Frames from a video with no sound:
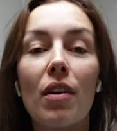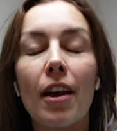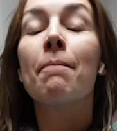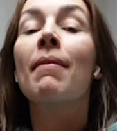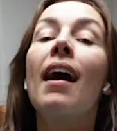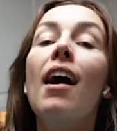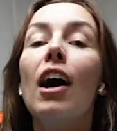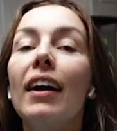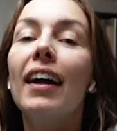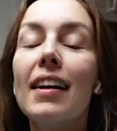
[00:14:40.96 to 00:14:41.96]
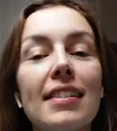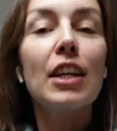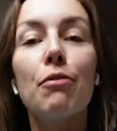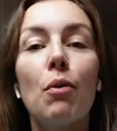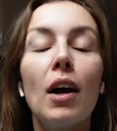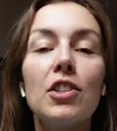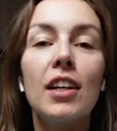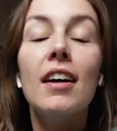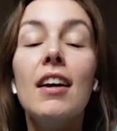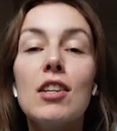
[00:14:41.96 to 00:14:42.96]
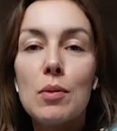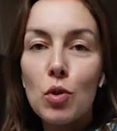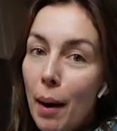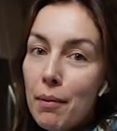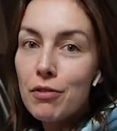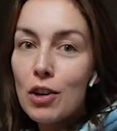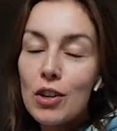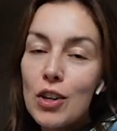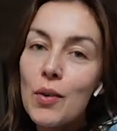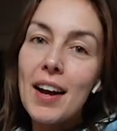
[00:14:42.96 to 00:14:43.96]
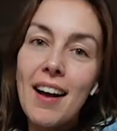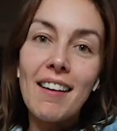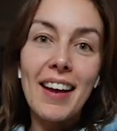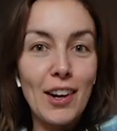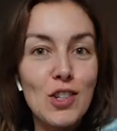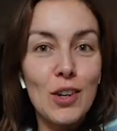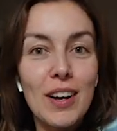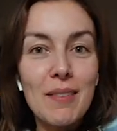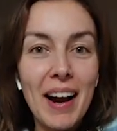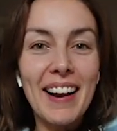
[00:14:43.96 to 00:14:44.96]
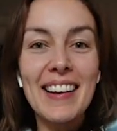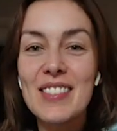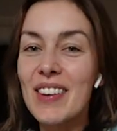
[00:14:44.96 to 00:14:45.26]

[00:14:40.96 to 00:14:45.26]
with it. All right, guys, thank you for watching. Subscribe if you're new, and I'll catch you in my next